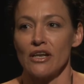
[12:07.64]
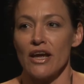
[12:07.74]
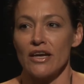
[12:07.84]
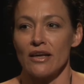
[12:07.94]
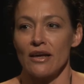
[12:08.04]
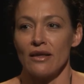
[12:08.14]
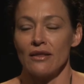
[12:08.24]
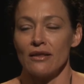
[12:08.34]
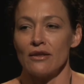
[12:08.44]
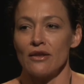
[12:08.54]
Like
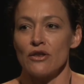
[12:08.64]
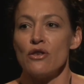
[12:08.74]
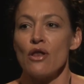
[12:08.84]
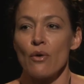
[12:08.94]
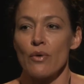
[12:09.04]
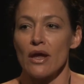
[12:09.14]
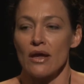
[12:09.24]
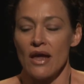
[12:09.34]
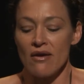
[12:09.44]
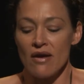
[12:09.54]

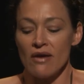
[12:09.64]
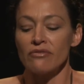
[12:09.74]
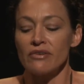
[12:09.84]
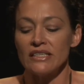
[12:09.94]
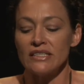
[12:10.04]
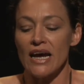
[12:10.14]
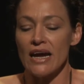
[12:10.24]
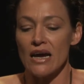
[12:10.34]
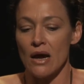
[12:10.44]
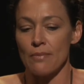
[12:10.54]
knowing every
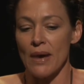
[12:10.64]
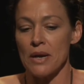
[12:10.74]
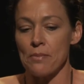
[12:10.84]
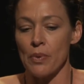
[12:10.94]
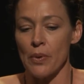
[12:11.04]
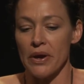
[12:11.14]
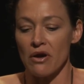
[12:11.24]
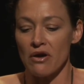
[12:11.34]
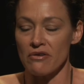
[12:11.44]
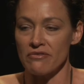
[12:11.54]
day I made a
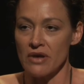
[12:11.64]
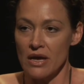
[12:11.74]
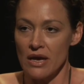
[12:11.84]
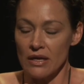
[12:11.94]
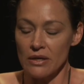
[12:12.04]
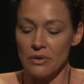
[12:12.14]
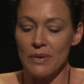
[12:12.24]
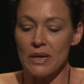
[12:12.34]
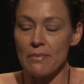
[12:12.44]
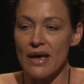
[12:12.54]
point of a little
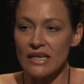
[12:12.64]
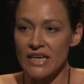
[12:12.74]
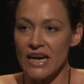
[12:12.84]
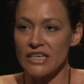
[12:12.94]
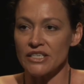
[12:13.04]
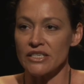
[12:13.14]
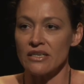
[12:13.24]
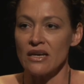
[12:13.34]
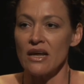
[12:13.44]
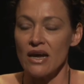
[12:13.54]
bit of
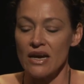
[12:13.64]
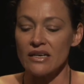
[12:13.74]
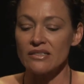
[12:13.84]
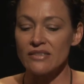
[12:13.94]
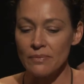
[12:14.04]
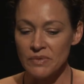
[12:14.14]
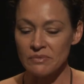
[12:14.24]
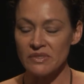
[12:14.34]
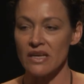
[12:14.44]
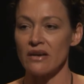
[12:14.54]
meditation and
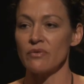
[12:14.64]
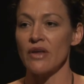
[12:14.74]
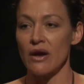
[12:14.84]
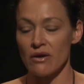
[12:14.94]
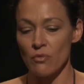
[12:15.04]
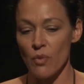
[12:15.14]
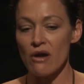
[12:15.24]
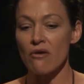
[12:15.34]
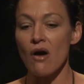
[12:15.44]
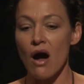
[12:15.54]
acceptance that
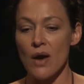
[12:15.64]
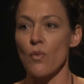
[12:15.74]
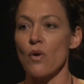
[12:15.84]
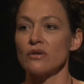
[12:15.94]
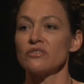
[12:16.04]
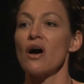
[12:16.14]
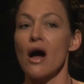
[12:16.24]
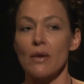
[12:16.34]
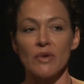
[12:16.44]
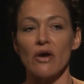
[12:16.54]
where I was,
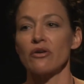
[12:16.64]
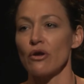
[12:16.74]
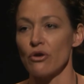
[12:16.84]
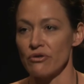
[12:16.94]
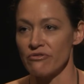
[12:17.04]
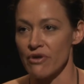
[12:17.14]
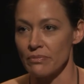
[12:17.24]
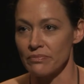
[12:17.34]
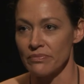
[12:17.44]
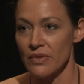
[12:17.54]
I'm going to learn
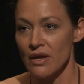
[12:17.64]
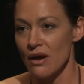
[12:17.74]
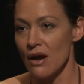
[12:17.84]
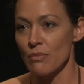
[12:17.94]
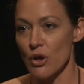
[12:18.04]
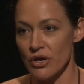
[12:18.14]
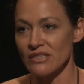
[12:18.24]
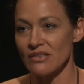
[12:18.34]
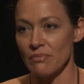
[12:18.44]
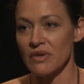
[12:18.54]
from. I'm
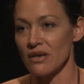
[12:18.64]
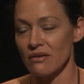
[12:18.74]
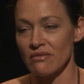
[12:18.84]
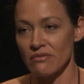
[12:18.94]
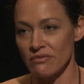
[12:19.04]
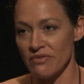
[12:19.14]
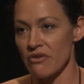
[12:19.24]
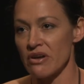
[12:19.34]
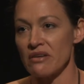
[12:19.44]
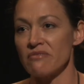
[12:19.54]
learning something
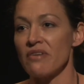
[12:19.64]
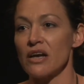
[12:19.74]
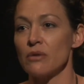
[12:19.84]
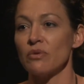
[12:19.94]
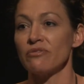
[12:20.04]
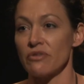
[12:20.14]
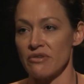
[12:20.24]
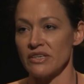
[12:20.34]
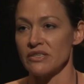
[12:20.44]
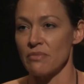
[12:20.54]
very invaluable for the
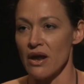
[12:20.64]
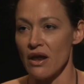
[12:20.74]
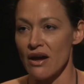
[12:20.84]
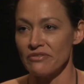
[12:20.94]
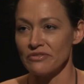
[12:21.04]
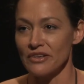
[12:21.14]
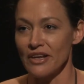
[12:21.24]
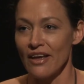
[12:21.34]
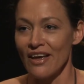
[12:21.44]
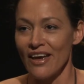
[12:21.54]
rest of my life.
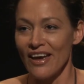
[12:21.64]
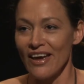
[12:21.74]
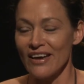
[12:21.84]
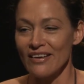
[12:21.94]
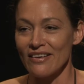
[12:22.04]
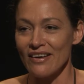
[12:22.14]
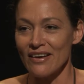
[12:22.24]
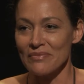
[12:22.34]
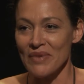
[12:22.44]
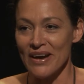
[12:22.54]
And I